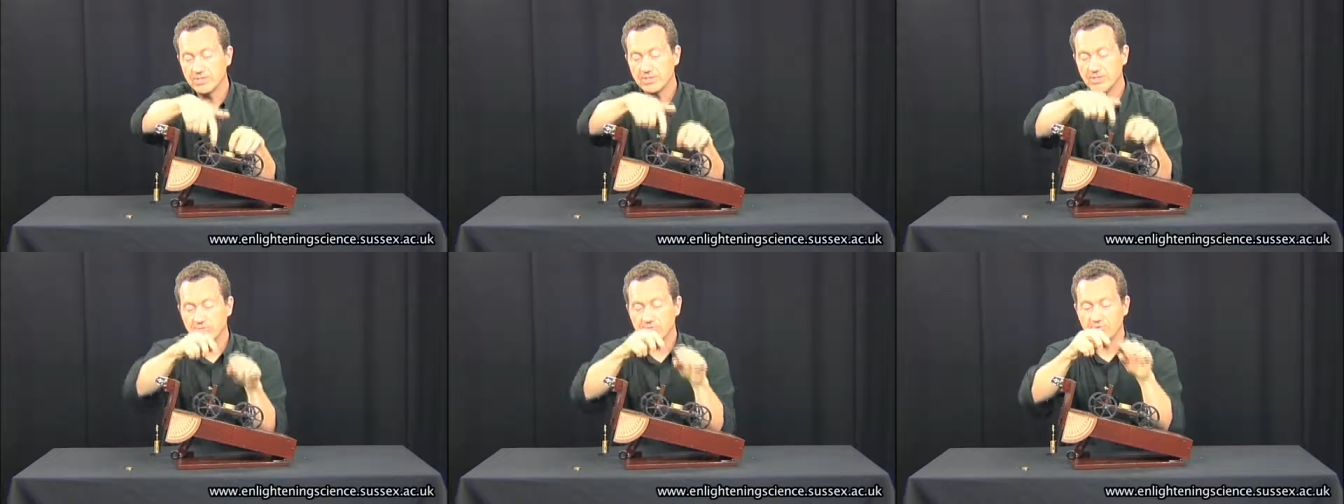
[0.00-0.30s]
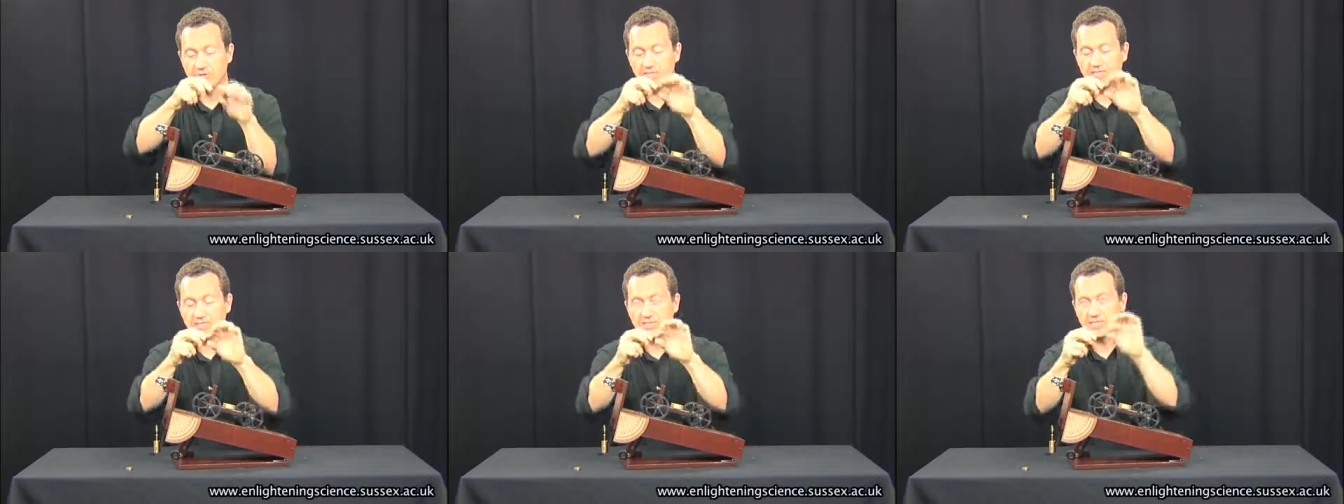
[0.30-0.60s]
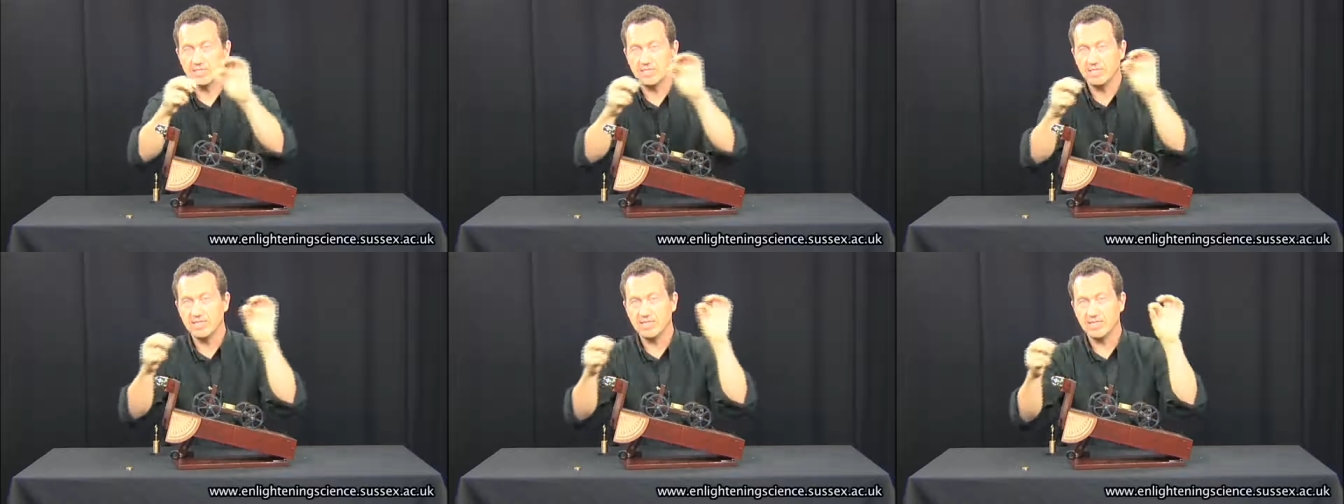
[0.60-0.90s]
the greater
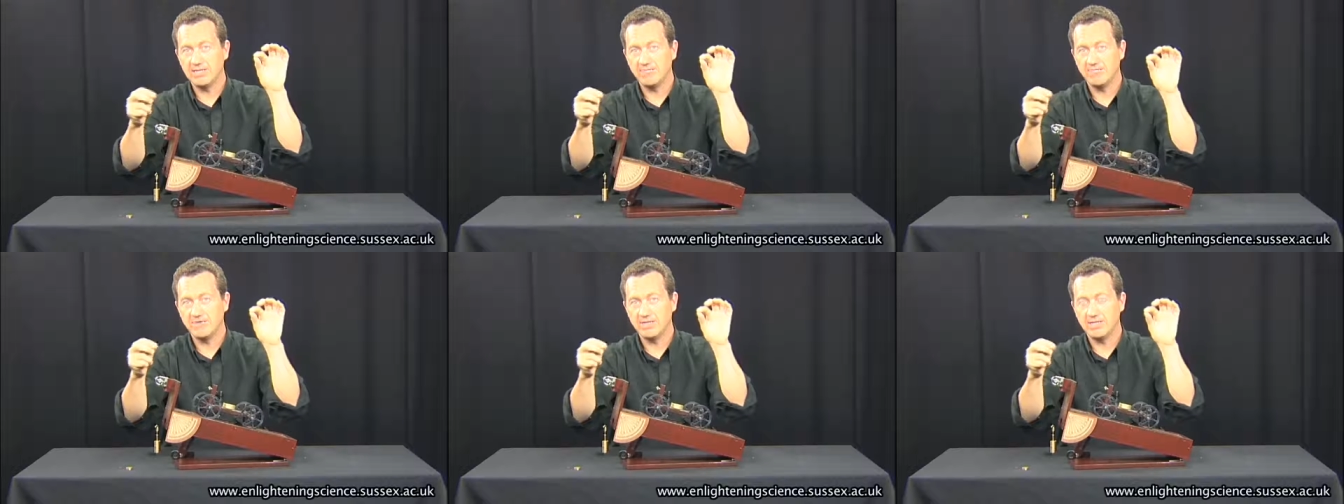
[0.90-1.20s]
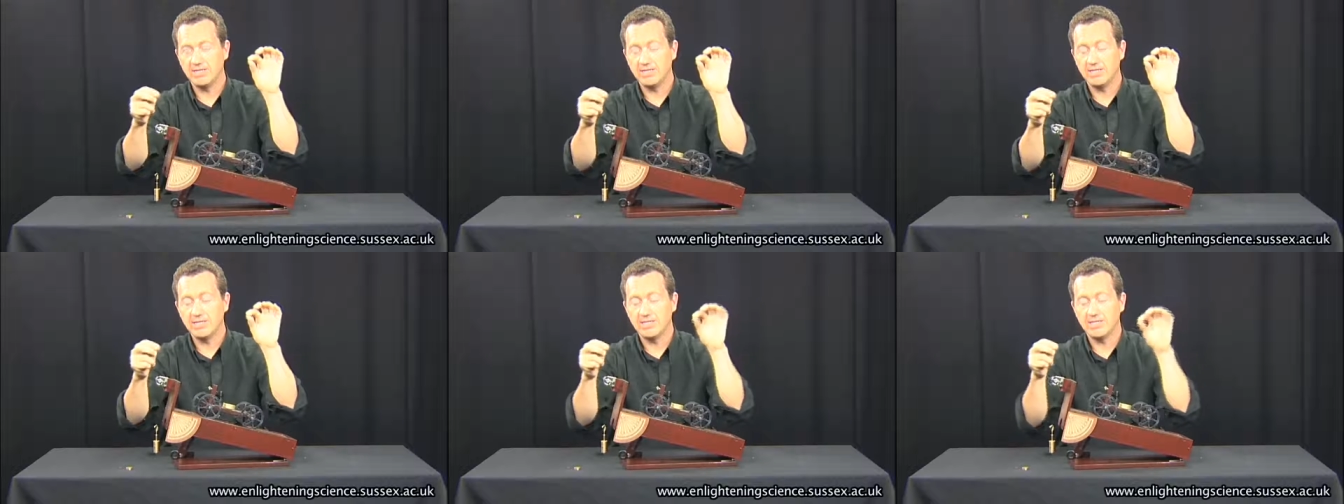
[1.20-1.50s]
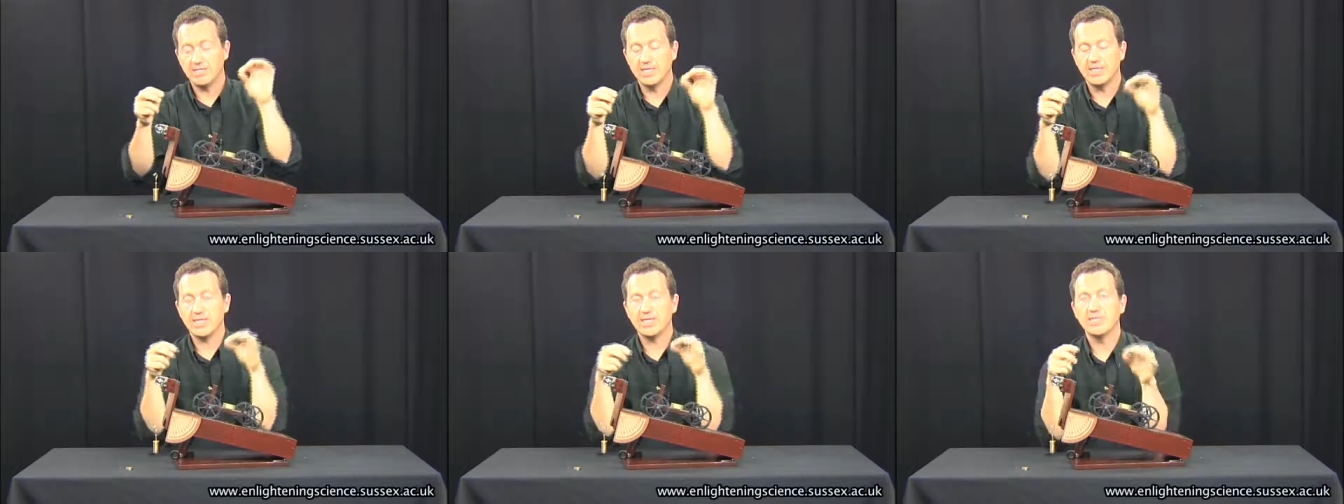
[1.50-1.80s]
the lever,
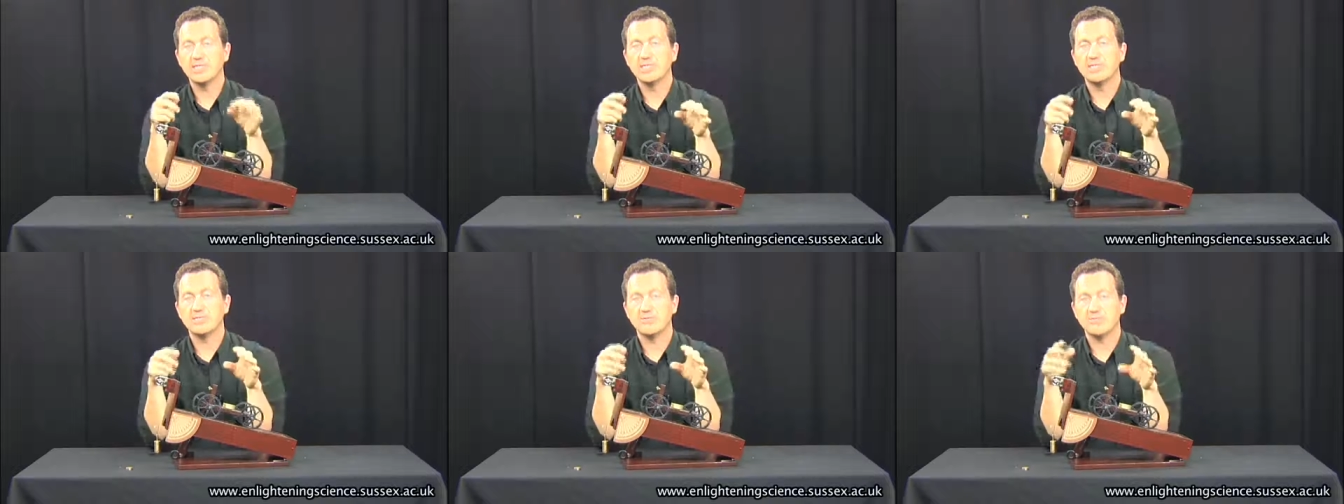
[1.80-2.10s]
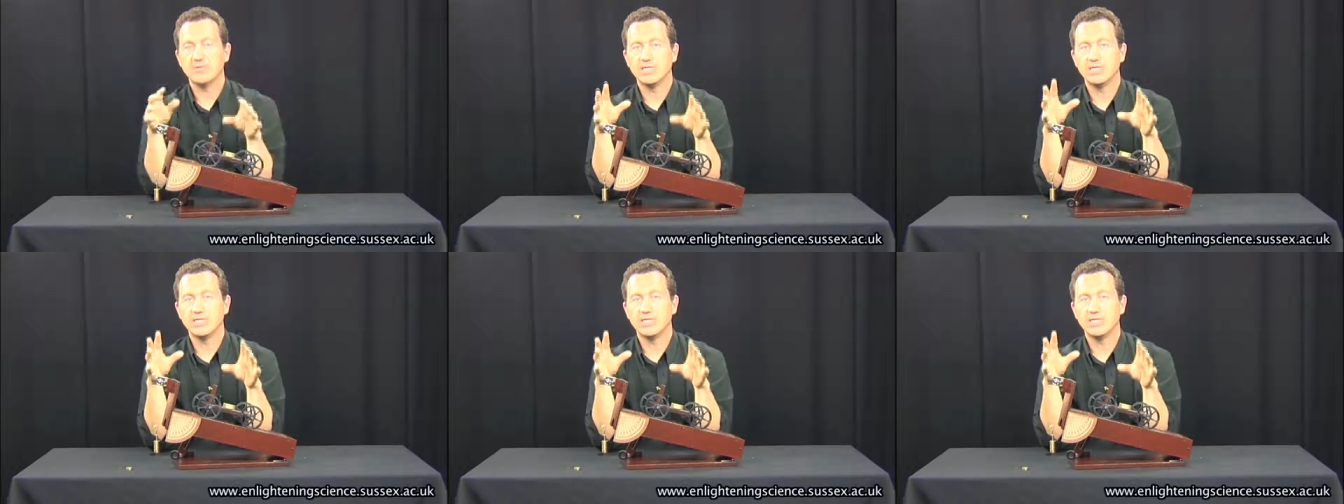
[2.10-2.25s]
the easier